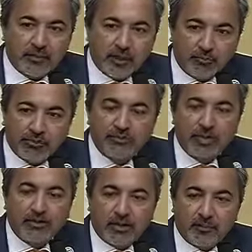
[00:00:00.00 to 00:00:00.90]
we
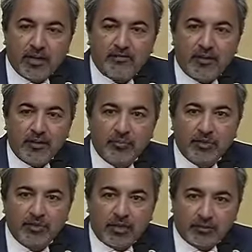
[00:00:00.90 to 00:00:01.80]
spent about $5
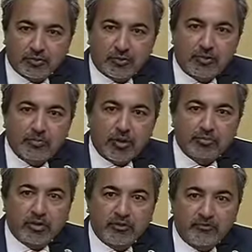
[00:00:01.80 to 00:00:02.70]
billion, or we
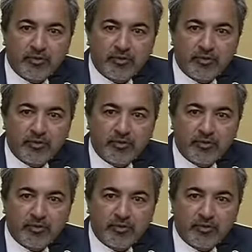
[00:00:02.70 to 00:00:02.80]
appropriated